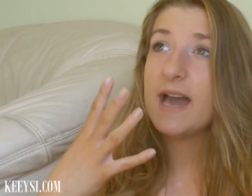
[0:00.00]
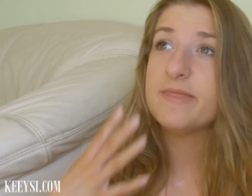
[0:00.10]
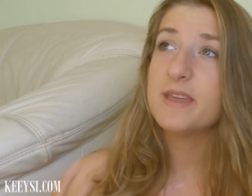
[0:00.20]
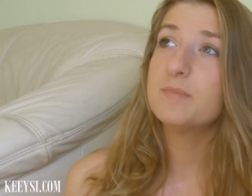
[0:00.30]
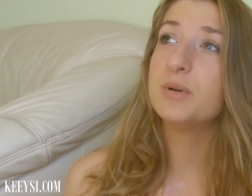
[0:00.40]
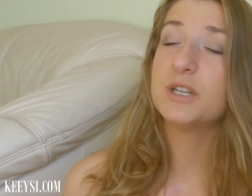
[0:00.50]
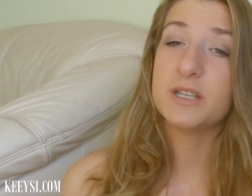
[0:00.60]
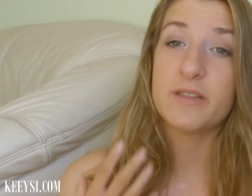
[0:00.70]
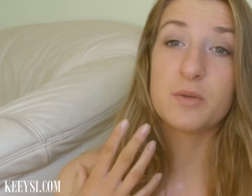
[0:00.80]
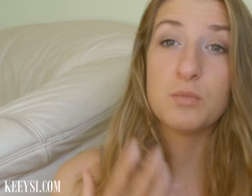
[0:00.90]
and then put it
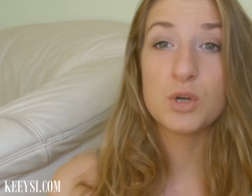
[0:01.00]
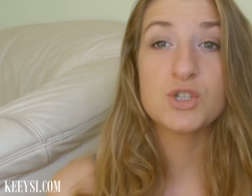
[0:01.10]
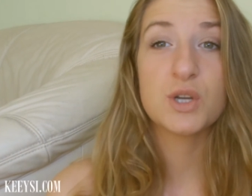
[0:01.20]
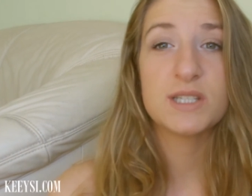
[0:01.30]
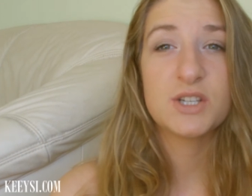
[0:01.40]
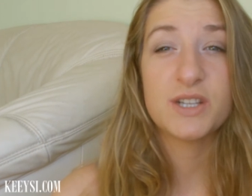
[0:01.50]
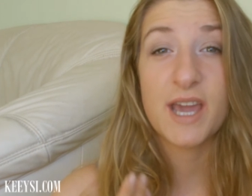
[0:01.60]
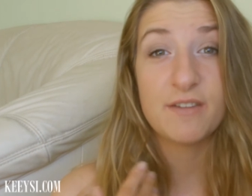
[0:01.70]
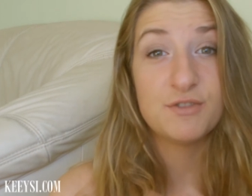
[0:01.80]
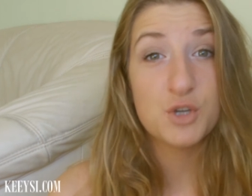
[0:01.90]
under moisturizer, and
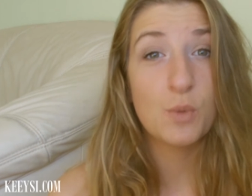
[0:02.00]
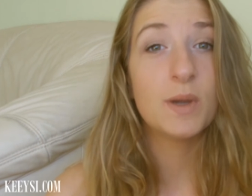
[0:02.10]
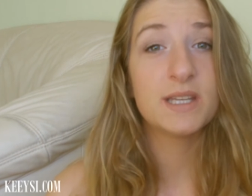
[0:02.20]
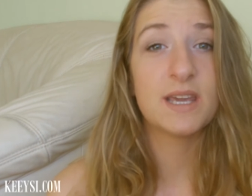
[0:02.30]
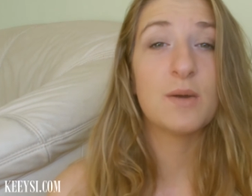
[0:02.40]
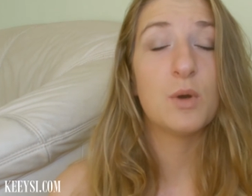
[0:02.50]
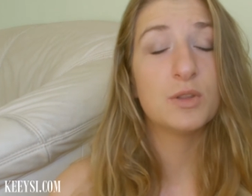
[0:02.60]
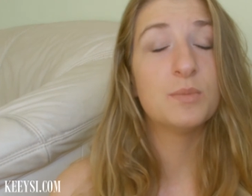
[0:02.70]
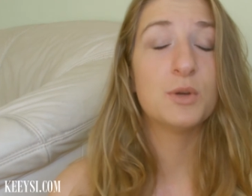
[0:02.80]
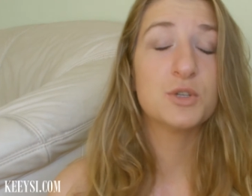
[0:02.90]
I have no idea
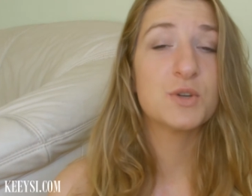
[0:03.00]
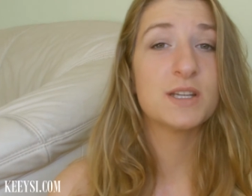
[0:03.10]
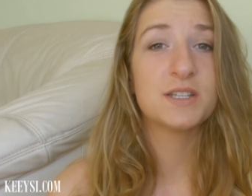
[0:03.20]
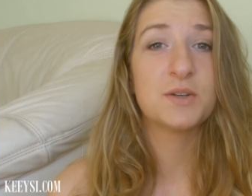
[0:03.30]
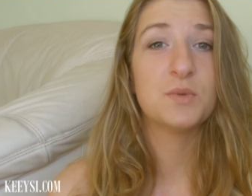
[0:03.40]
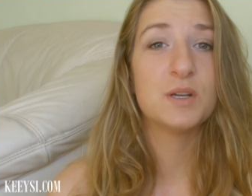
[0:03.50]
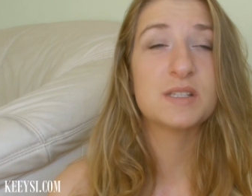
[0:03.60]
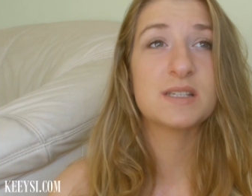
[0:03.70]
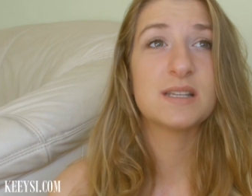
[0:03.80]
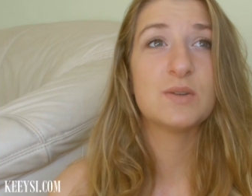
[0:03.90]
what moisturizer it
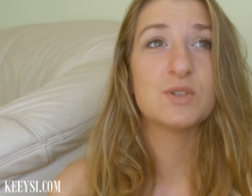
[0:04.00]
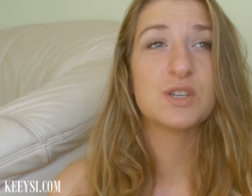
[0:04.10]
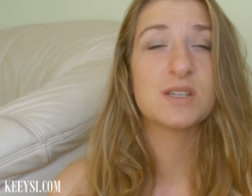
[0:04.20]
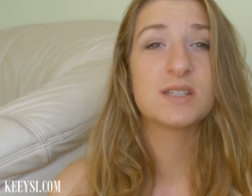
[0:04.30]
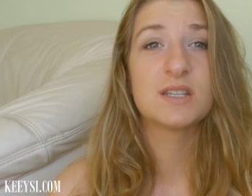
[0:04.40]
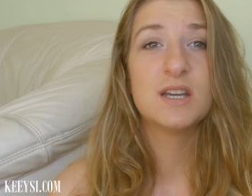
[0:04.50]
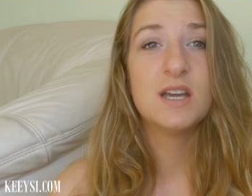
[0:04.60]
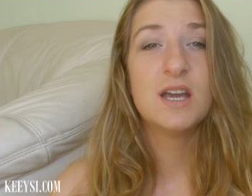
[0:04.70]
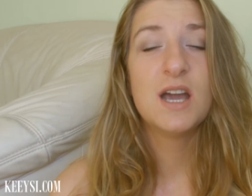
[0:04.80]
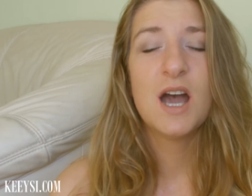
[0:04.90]
was because I was
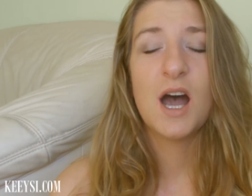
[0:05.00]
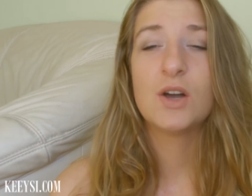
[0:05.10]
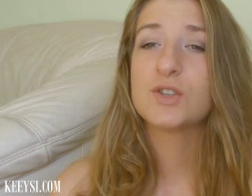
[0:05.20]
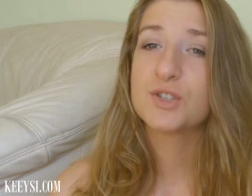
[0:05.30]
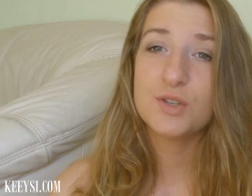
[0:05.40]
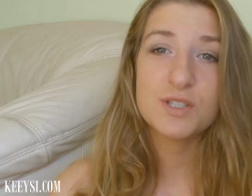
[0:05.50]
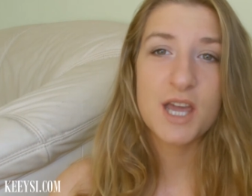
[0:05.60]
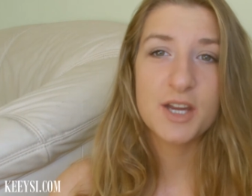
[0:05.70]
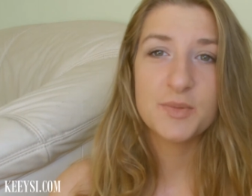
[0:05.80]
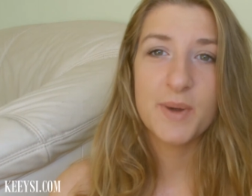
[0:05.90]
so
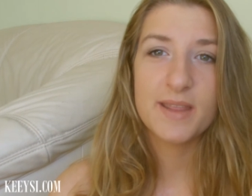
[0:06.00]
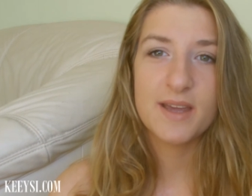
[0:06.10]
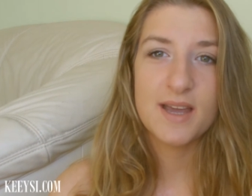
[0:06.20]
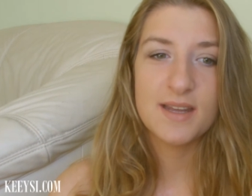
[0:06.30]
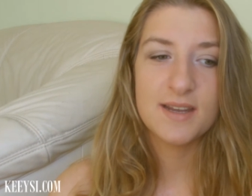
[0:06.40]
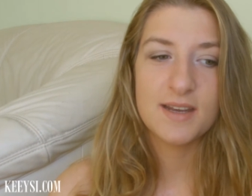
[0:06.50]
tired by then,